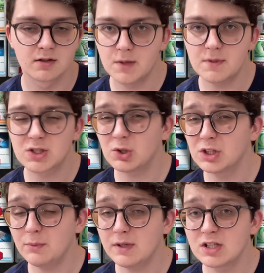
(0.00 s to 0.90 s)
Pretty much the
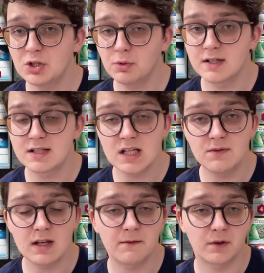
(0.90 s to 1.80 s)
only reason you want to
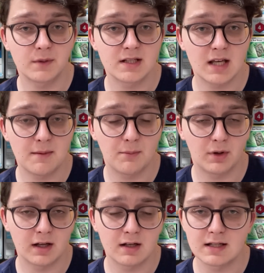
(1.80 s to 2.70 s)
deviate from this game
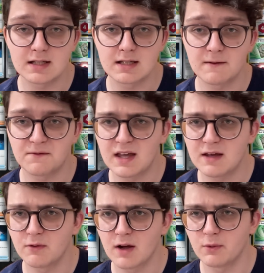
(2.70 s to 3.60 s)
plan is if they
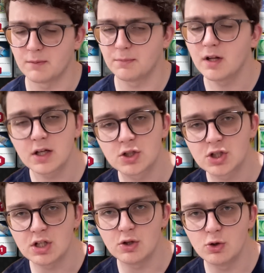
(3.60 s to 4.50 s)
were playing
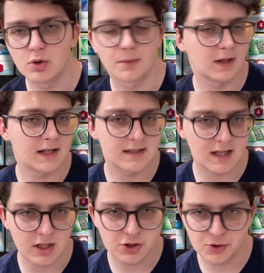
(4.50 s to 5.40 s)
Chi-Yu or playing
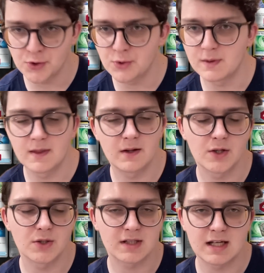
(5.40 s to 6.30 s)
Sandshrew, and then in
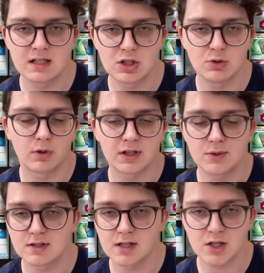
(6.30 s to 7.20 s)
those cases you'd want to
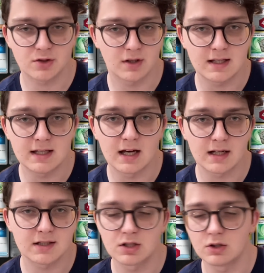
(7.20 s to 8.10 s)
use Luxray
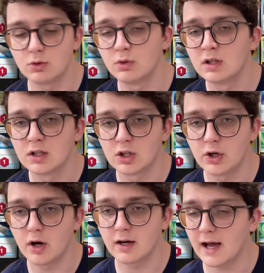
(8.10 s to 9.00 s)
EX to
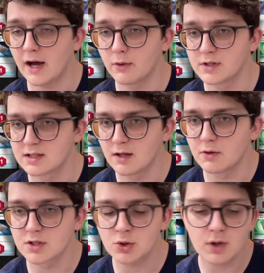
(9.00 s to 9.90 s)
knock out
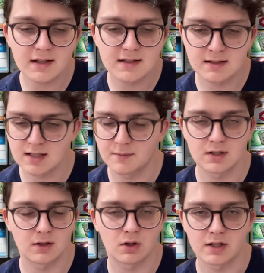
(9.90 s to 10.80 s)
those threats, send them
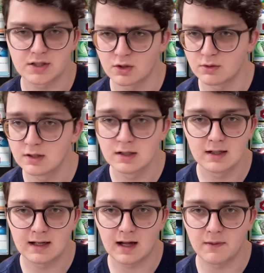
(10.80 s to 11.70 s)
to the Lost Zone,
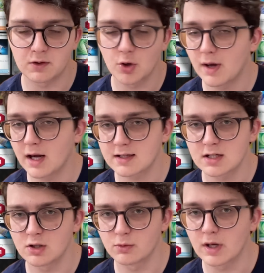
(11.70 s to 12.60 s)
and then go back to
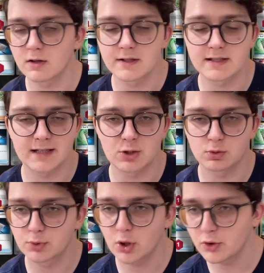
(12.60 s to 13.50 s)
your regularly
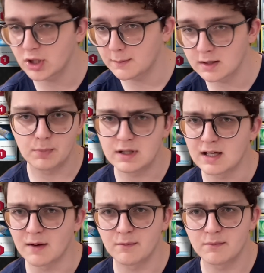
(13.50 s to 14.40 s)
scheduled programming. But
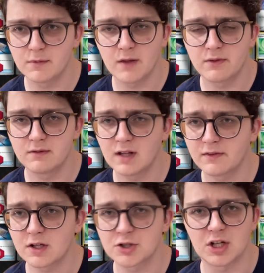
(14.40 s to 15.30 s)
yeah,
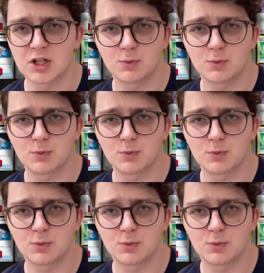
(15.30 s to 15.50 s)
nothing's changed.